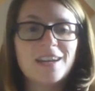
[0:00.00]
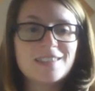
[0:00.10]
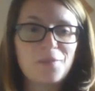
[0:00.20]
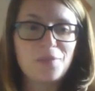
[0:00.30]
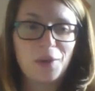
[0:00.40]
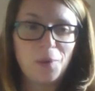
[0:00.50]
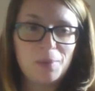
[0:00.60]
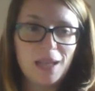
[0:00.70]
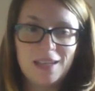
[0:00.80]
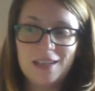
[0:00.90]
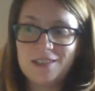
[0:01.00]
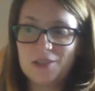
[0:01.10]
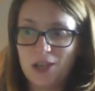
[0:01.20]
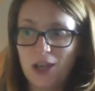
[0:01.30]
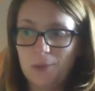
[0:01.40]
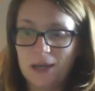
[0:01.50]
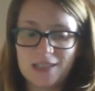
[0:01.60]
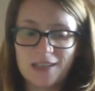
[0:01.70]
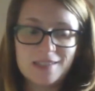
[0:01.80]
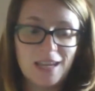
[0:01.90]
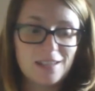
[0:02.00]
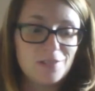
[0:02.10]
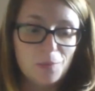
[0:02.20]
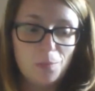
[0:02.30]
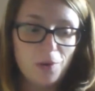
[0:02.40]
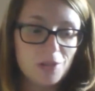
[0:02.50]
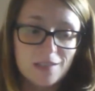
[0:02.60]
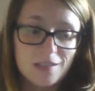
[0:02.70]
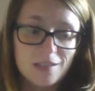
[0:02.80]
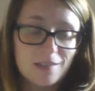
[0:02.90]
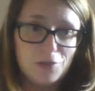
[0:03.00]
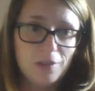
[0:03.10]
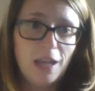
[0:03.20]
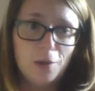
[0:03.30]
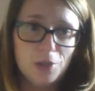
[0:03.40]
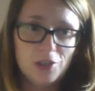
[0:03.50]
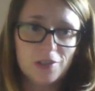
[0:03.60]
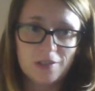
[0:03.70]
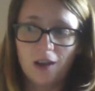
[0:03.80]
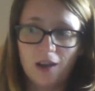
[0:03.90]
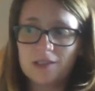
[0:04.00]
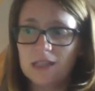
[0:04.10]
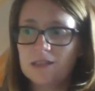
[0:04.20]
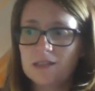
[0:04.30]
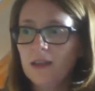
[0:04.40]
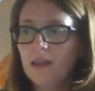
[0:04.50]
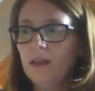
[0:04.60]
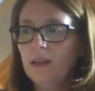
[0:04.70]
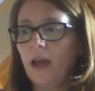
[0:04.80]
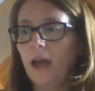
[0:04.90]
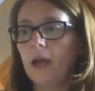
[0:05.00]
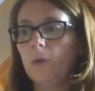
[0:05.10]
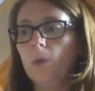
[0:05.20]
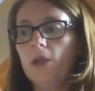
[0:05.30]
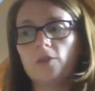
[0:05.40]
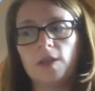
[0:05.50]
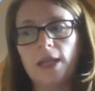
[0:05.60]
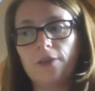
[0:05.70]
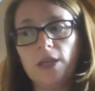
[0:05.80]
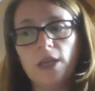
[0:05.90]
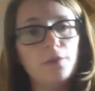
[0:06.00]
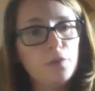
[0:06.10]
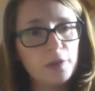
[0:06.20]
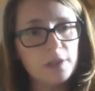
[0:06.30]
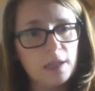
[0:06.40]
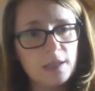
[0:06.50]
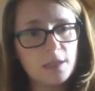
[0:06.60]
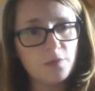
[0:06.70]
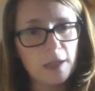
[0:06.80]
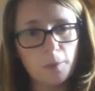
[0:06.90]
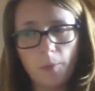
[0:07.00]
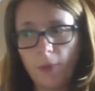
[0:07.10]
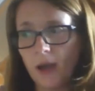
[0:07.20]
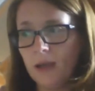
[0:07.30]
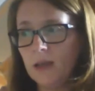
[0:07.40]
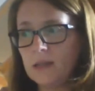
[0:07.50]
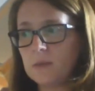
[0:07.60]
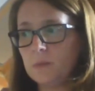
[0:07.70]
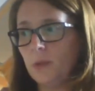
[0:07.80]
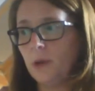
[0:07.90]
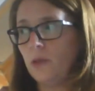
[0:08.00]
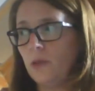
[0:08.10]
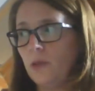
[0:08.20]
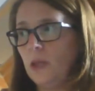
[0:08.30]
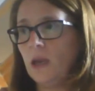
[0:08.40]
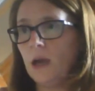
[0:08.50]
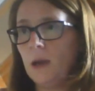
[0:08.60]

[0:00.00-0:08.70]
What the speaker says: So that's everything we're planning to do. As I said, the project has literally only just started. We currently have a year of funding to develop the pilot, but the